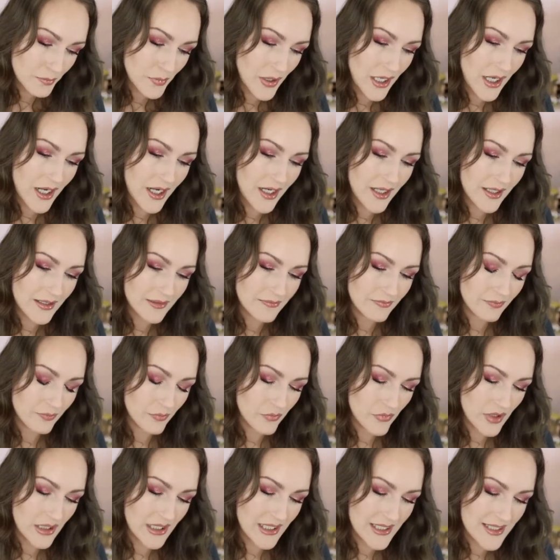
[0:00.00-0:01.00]
but
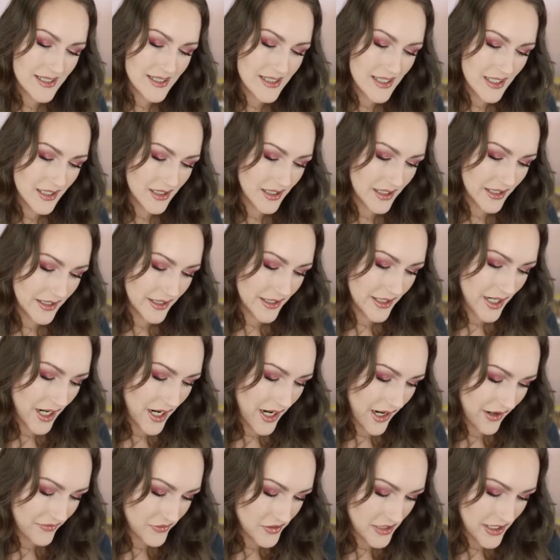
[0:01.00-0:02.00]
realistically,
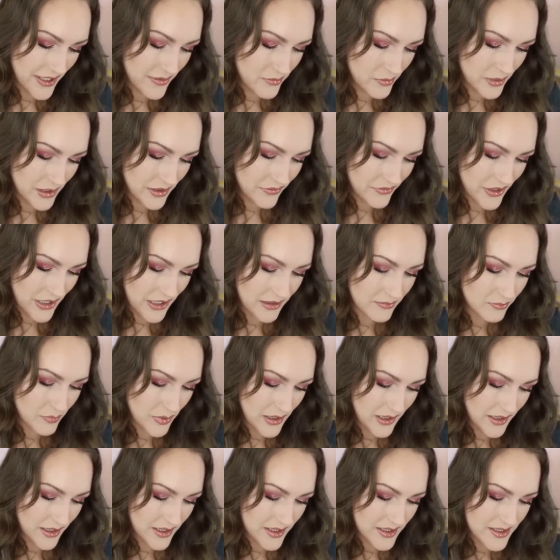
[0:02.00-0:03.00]
I have to get rid of it
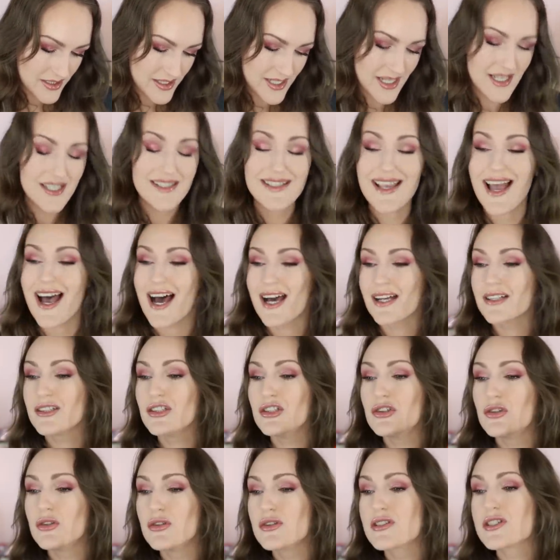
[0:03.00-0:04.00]
because it's
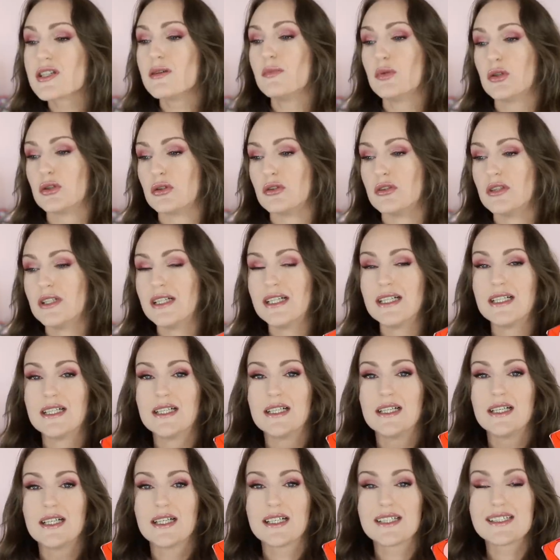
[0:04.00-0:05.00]
unusable.
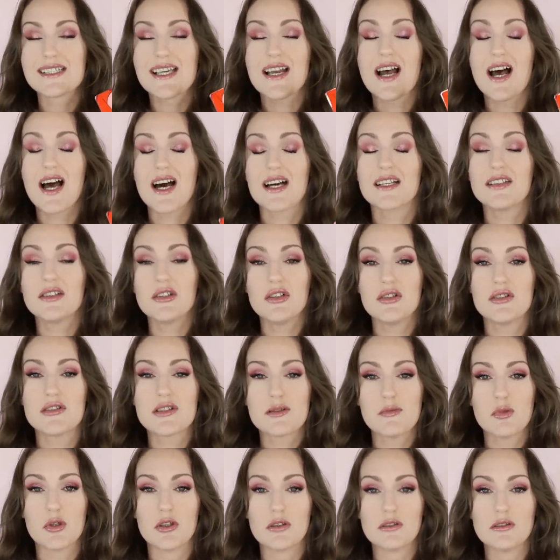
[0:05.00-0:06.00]
It's
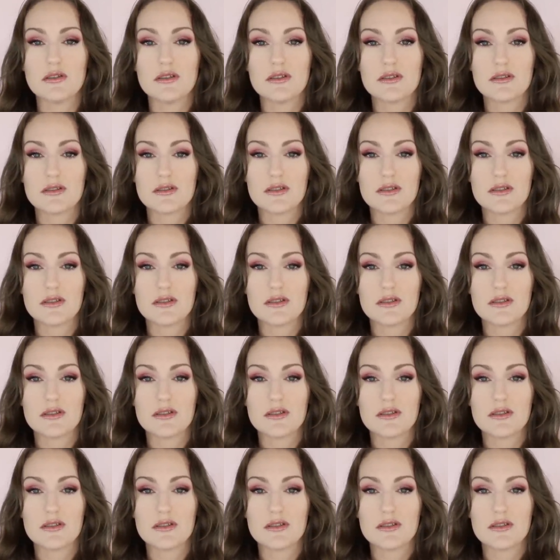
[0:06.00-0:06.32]
unusable.